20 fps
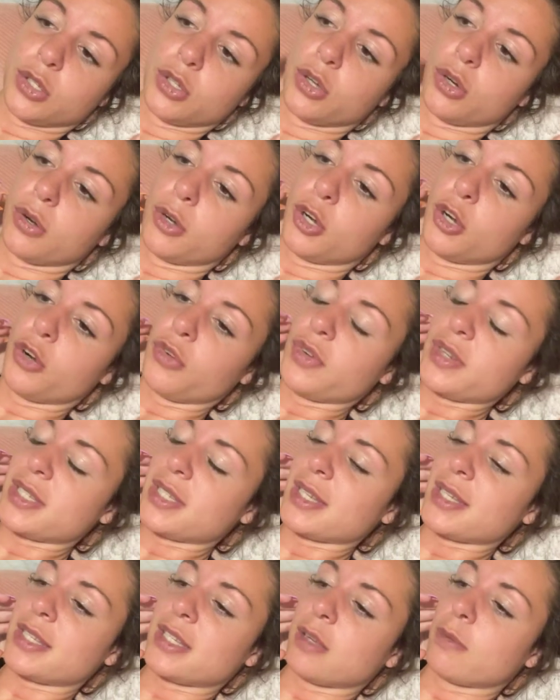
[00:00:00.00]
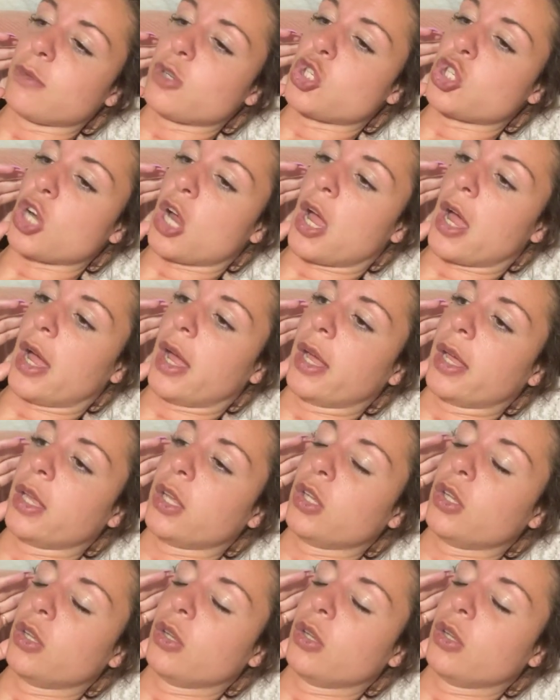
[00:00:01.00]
Your nervous system is shot.